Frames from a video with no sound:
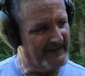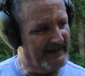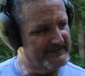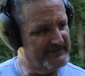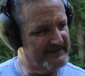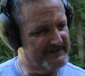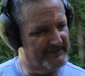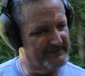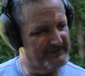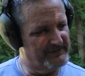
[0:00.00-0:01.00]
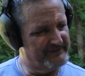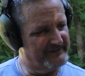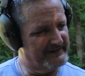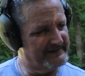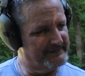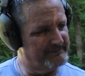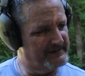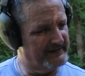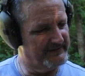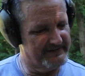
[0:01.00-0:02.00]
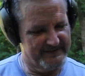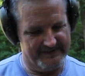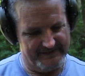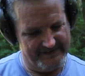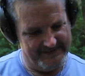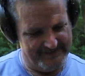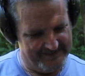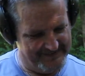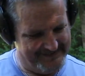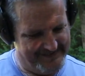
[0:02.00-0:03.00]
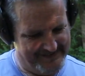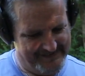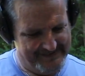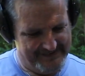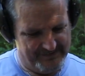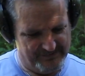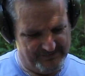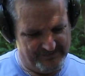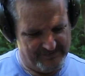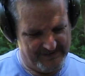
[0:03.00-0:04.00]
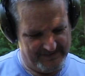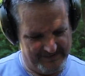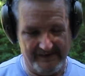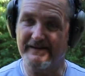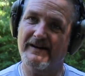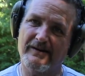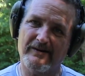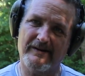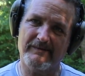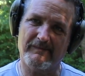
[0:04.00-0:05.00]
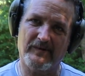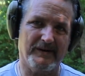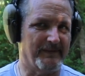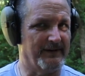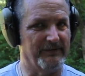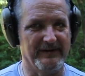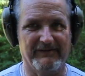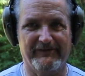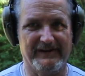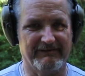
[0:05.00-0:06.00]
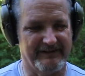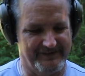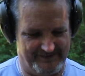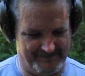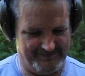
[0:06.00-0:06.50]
I just don't know if it compares to, ooh, one of my real favorites.